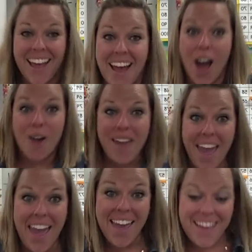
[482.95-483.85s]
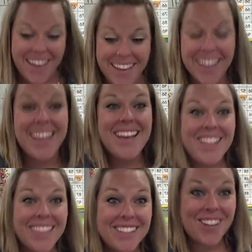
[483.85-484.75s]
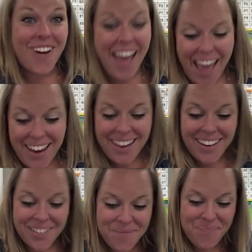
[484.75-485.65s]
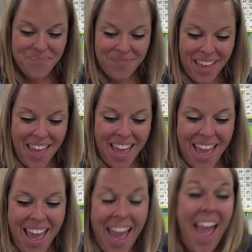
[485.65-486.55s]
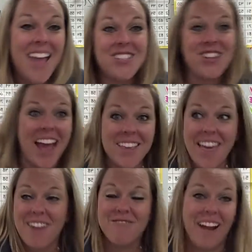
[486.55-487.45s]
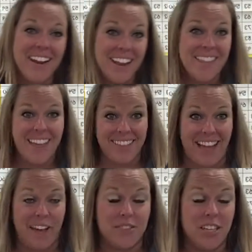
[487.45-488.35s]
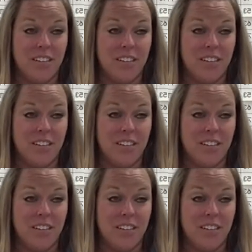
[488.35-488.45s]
Okay. Let's go ahead and check that right and that left.